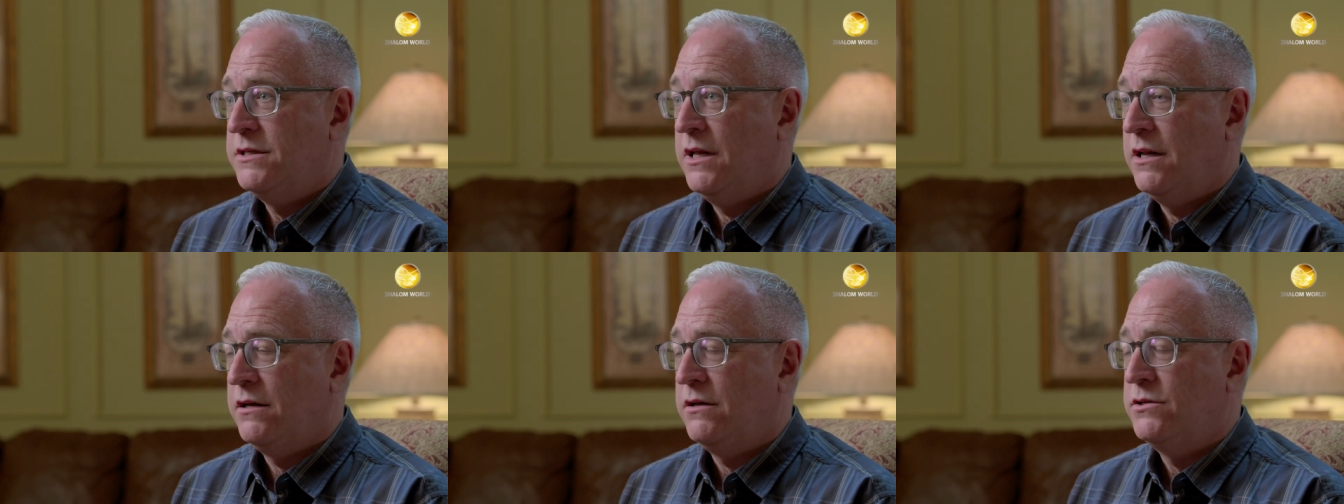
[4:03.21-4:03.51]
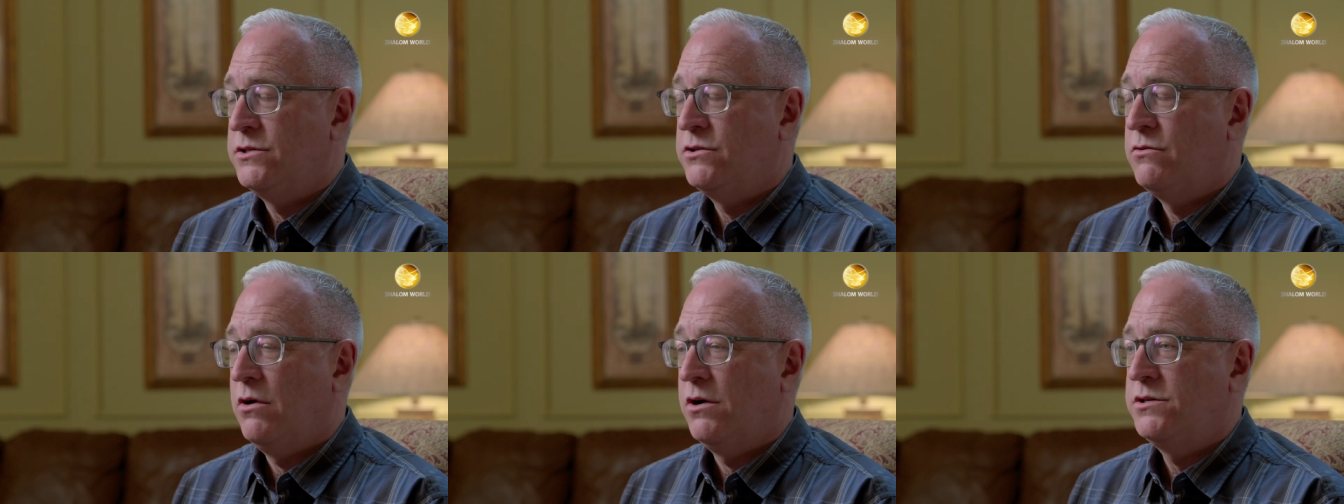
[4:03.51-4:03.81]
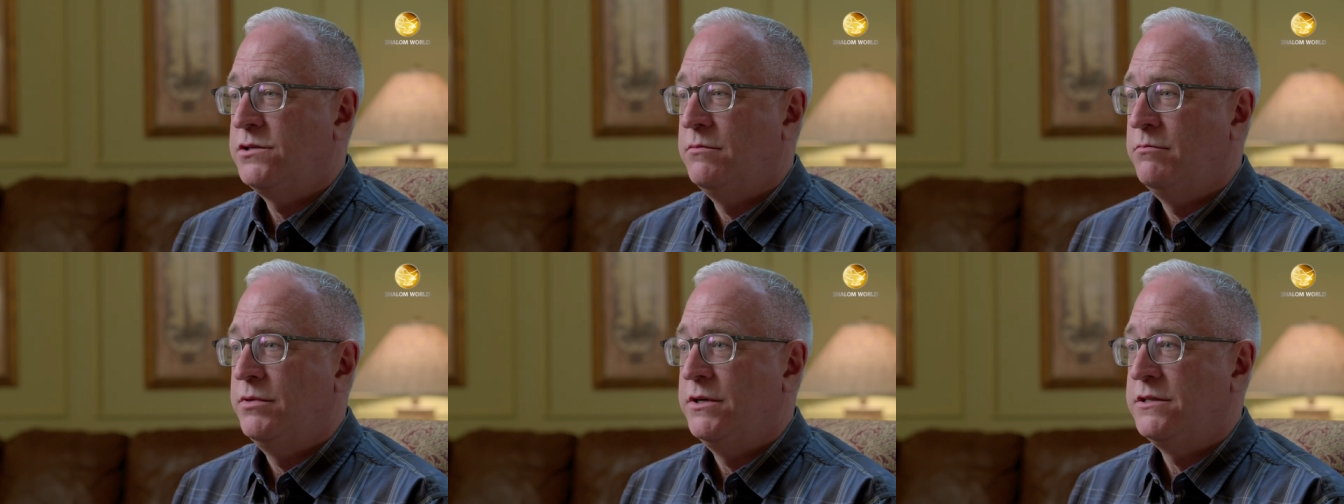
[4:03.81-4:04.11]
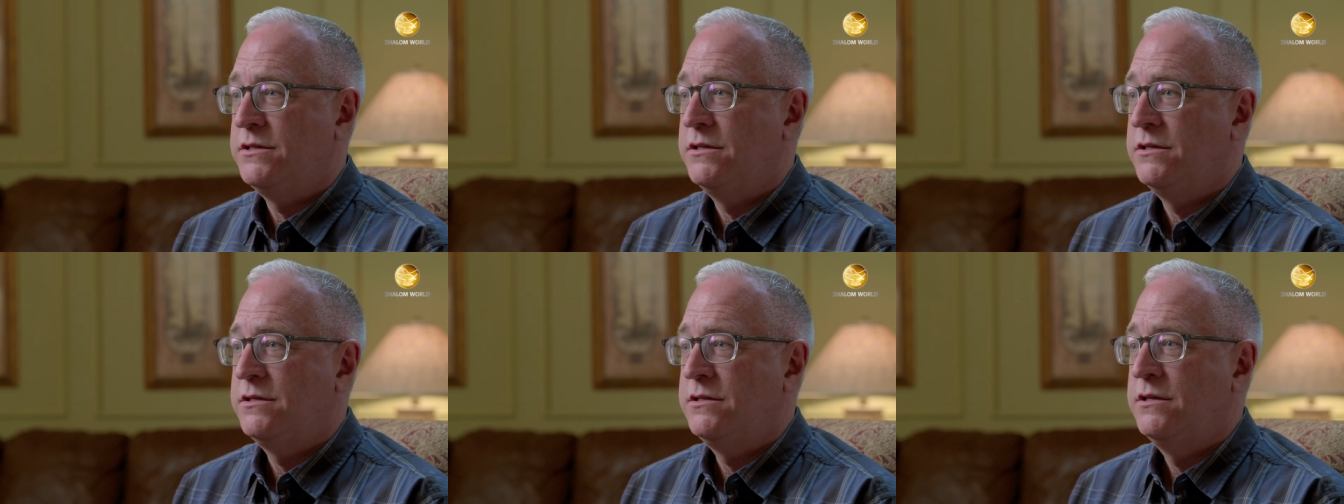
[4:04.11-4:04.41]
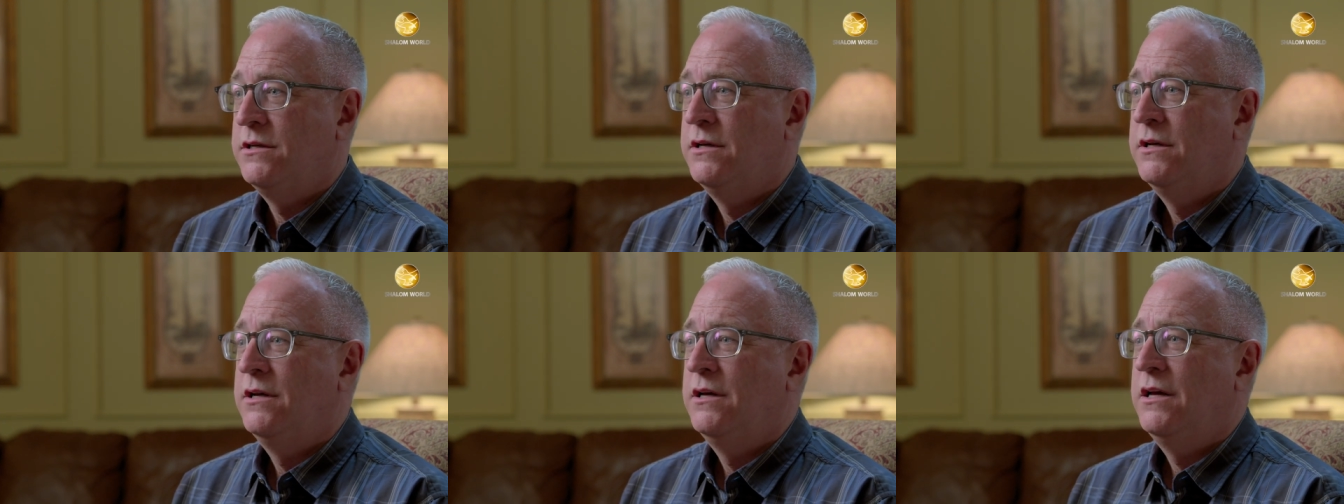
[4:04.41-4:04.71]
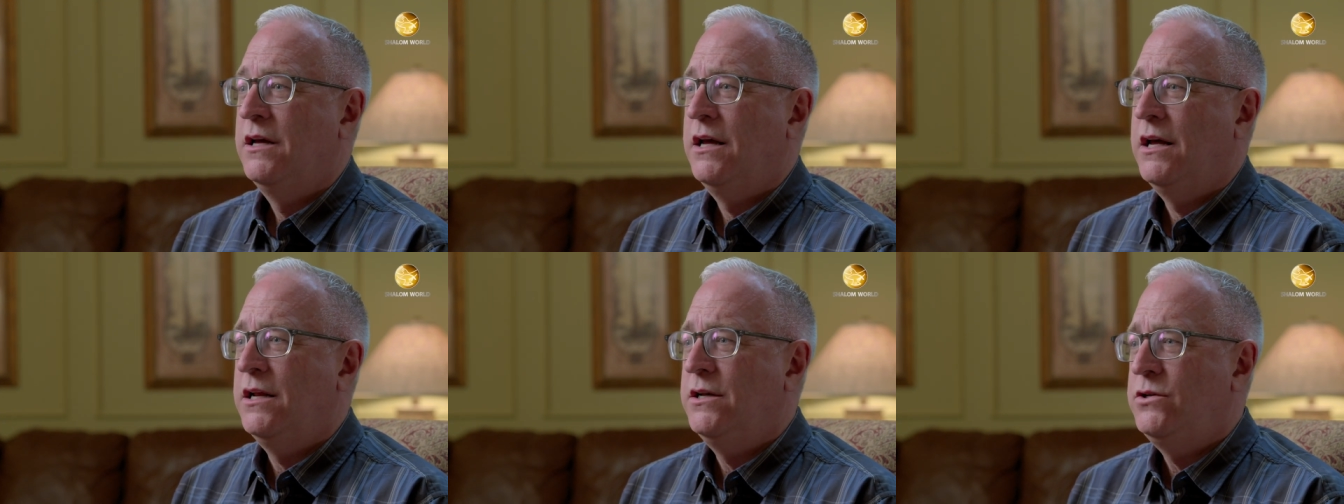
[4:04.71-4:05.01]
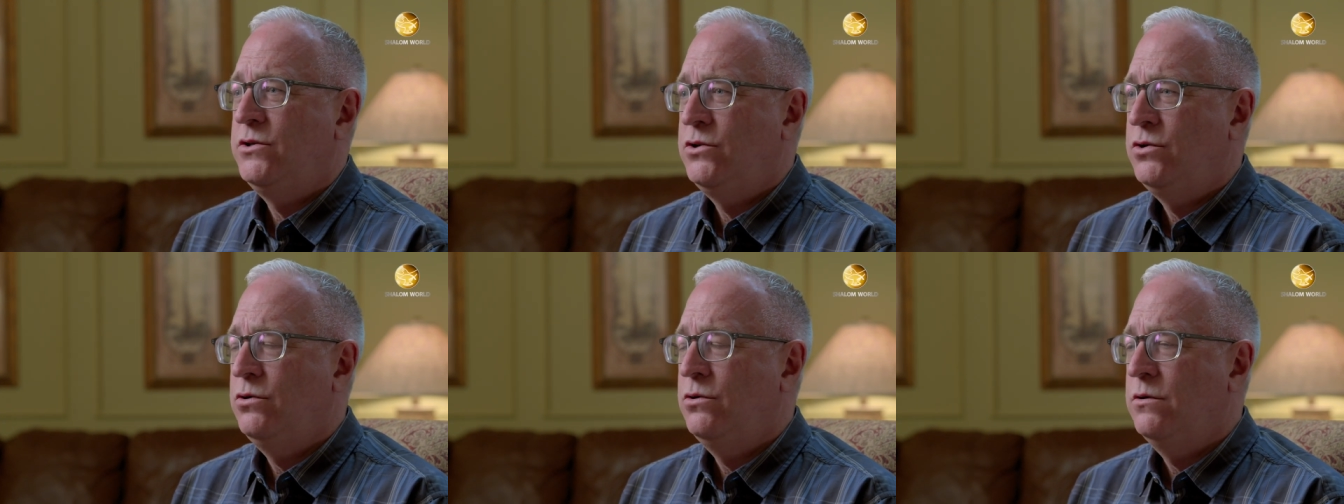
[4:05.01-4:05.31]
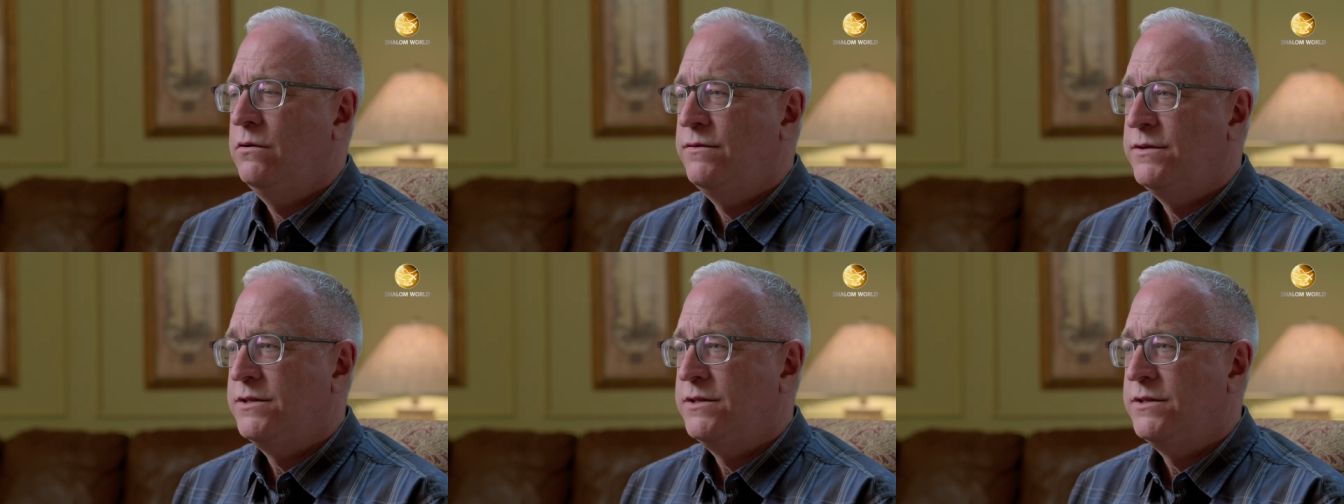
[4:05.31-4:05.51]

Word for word: He had a construction business, and two of